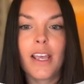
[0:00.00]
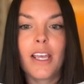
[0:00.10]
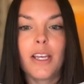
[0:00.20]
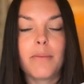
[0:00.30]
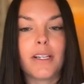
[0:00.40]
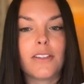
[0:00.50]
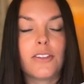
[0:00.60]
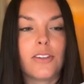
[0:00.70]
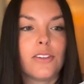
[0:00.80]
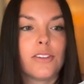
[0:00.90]
but it's
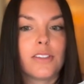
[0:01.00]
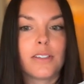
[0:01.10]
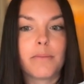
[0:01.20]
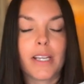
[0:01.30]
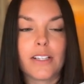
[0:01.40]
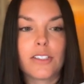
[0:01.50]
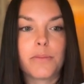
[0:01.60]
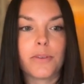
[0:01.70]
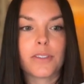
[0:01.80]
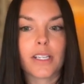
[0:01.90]
used in
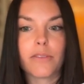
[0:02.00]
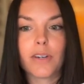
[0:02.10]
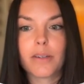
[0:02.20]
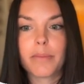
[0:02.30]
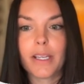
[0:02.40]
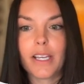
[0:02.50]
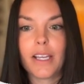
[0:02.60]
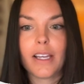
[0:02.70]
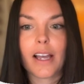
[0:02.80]
sports like rugby,